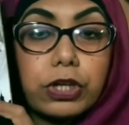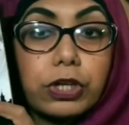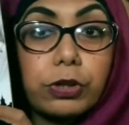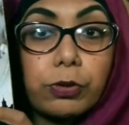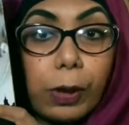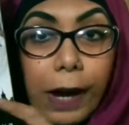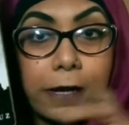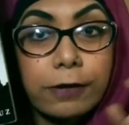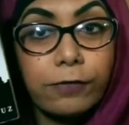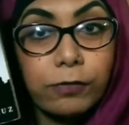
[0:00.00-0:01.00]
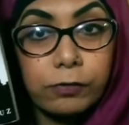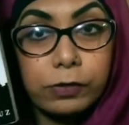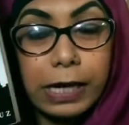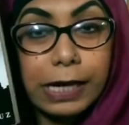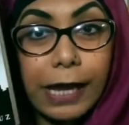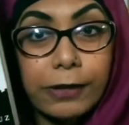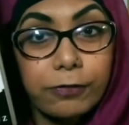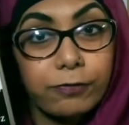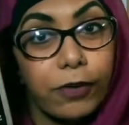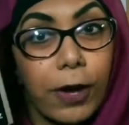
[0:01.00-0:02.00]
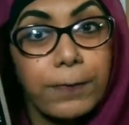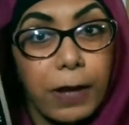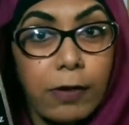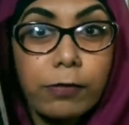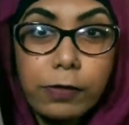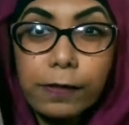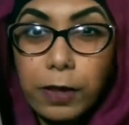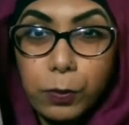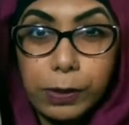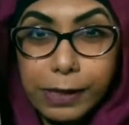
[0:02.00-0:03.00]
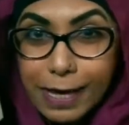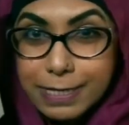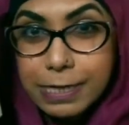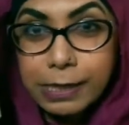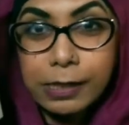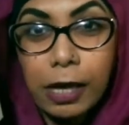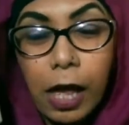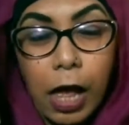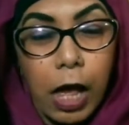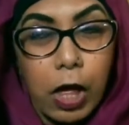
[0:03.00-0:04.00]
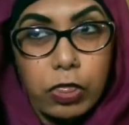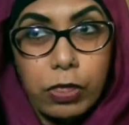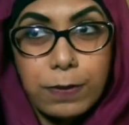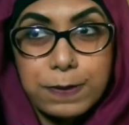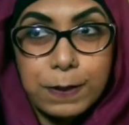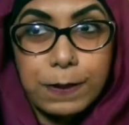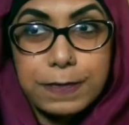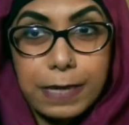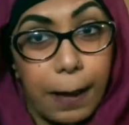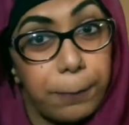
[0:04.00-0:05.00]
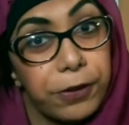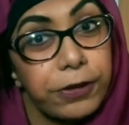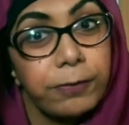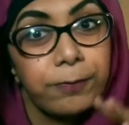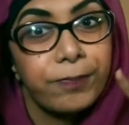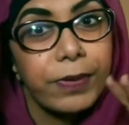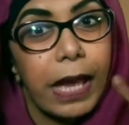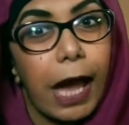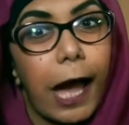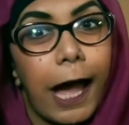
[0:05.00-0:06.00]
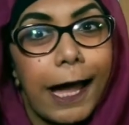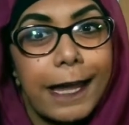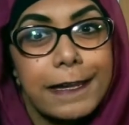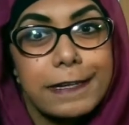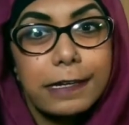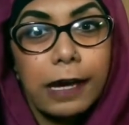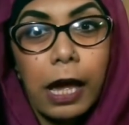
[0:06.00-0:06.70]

It kind of confirmed everything that you were guessing that was going to happen, and